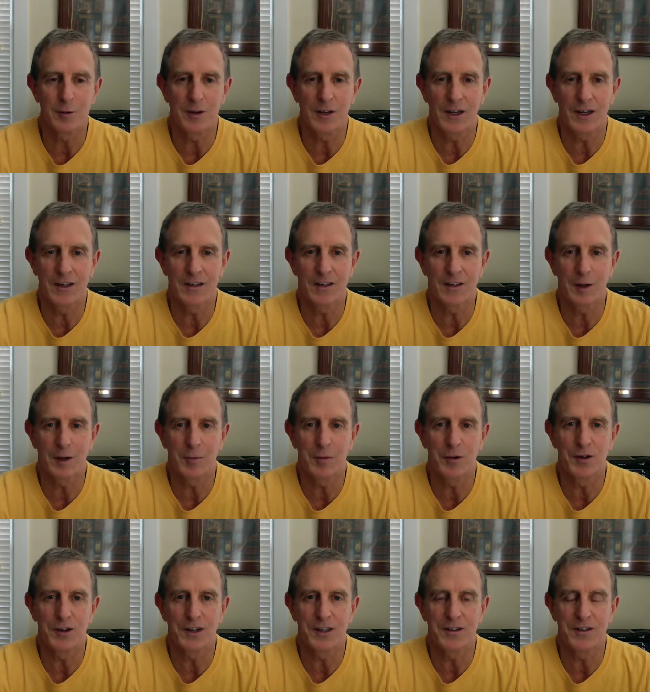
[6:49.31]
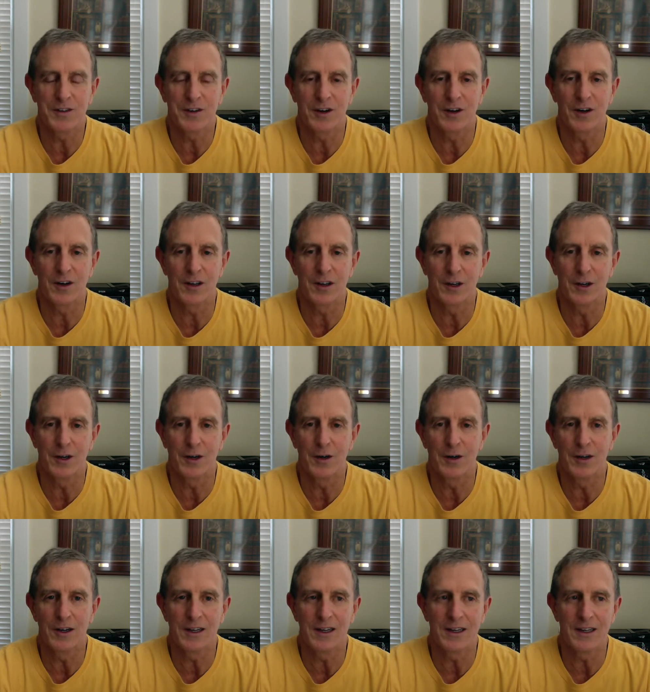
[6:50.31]
added a couple days of
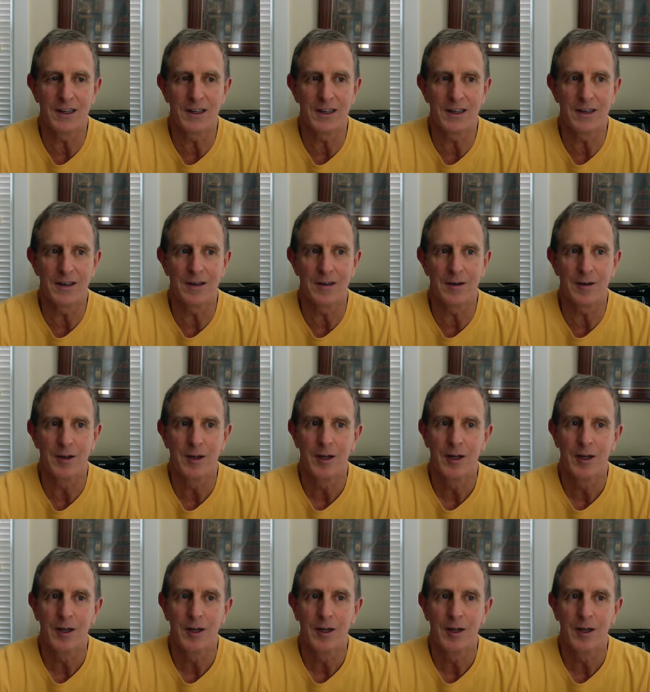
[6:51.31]
cardio, and